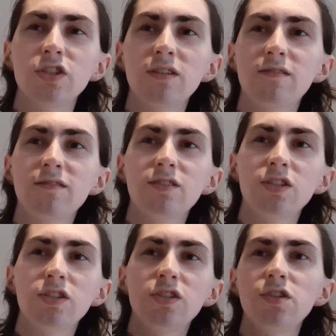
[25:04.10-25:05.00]

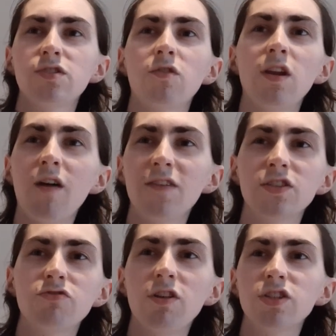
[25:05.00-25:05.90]
she's got love
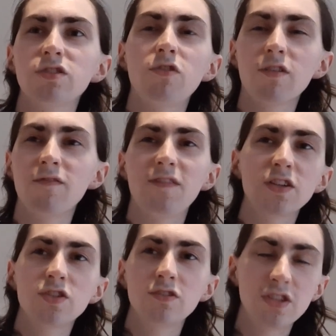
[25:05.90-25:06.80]
interest, she's got
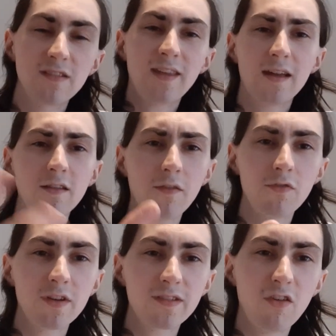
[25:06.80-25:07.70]
conviction, she stands up
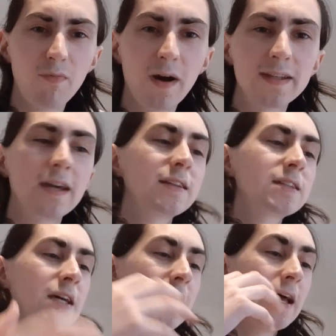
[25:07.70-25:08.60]
for herself by the
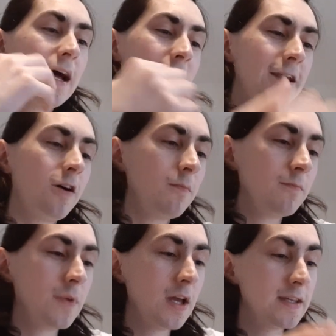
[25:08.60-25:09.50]
end,
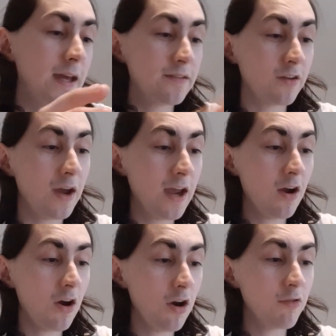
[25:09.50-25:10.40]
and yeah. So
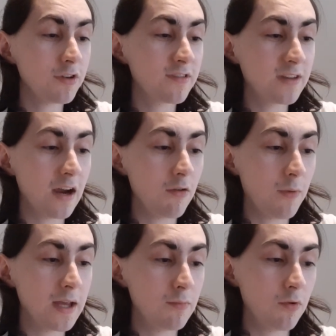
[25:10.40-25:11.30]
her and Sarah
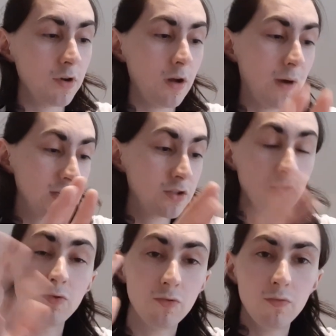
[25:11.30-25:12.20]
Wayborn are my
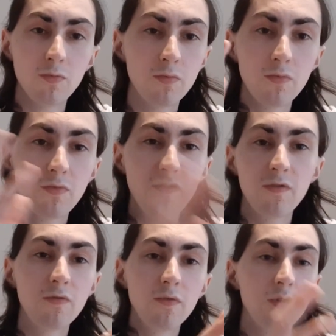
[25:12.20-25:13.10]

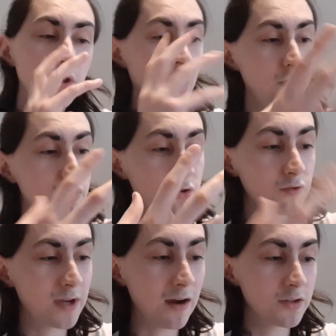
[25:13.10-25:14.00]
the
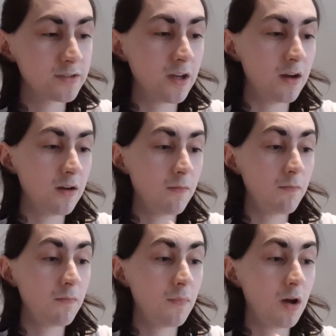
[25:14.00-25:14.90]
two characters that
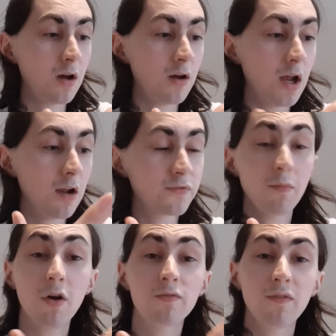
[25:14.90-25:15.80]
I love the
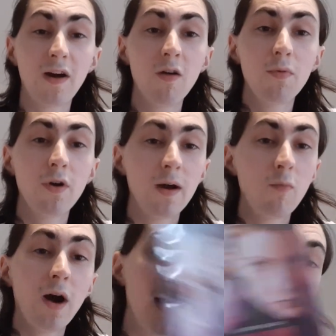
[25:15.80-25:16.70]
most with Albert, and
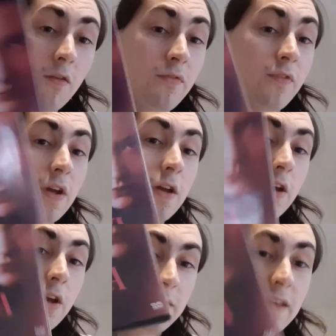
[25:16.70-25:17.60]
why I love
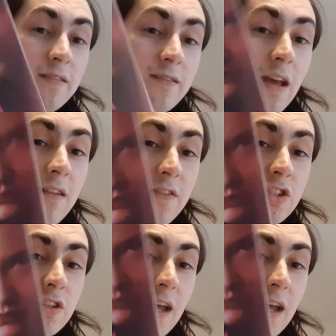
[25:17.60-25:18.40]
this television